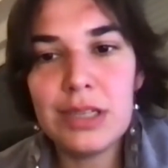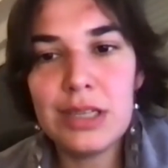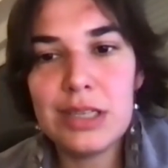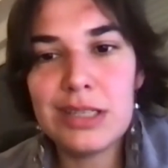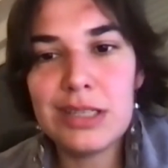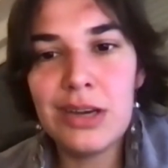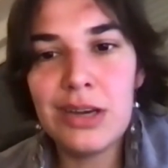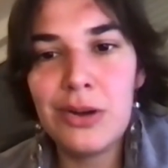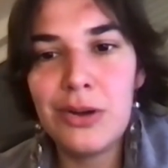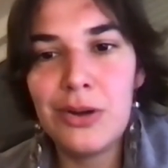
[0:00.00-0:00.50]

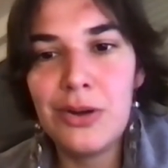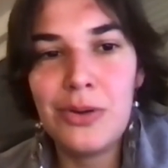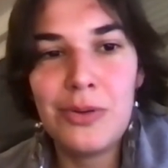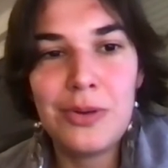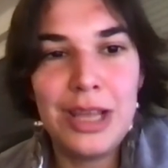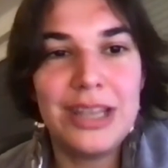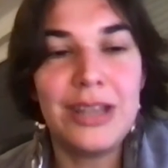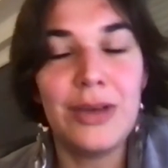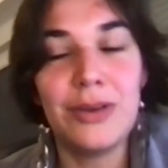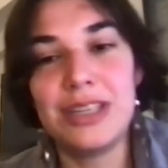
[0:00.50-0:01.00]
So,
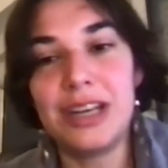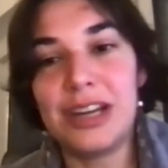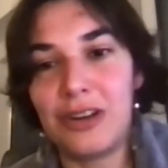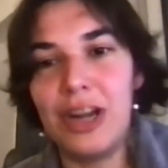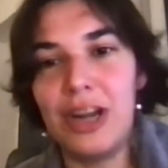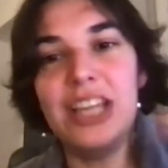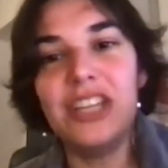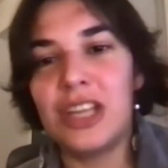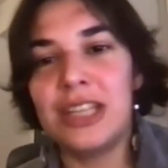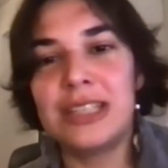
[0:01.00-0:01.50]
and those
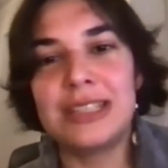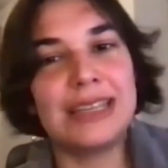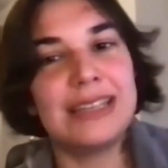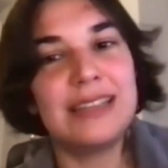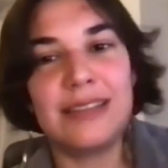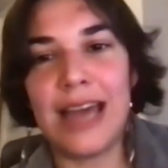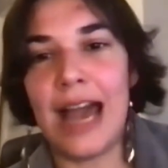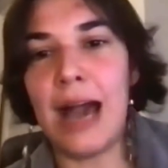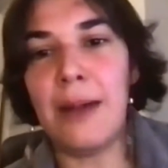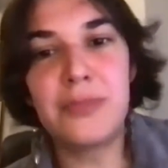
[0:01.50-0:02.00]
iterations is
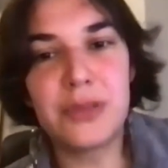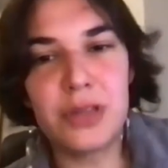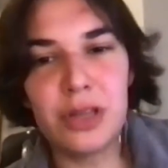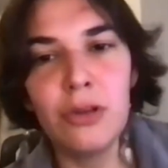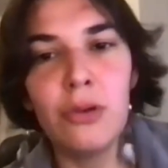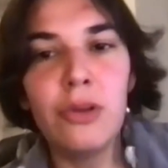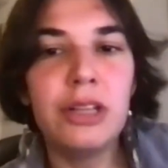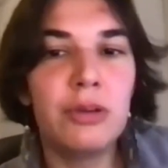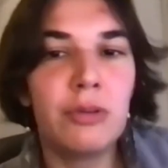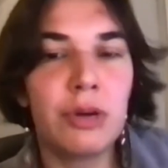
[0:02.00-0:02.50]

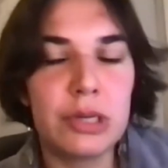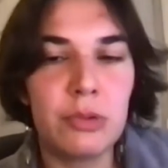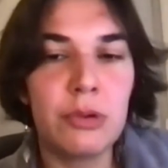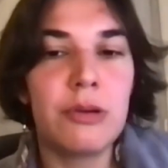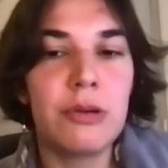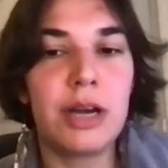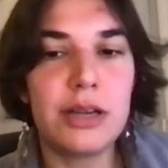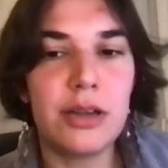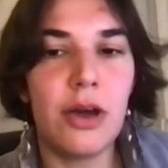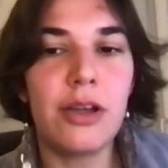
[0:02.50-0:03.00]
absolutely what we
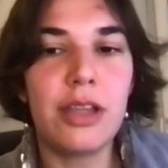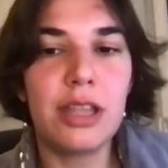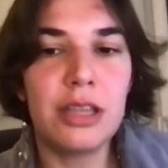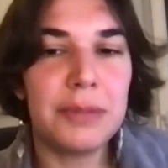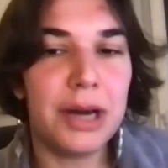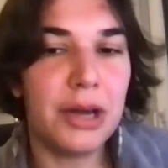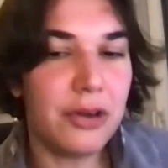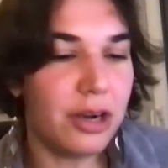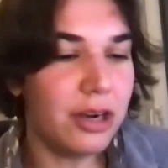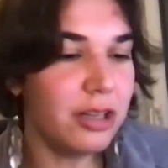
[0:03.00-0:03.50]
were talking
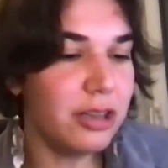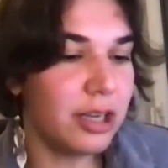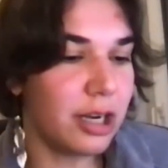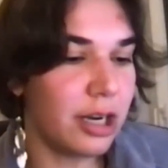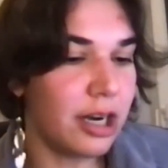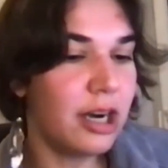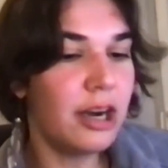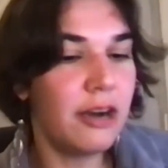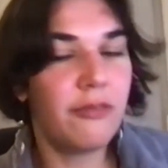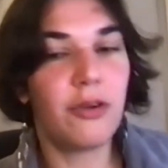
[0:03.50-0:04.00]
about earlier,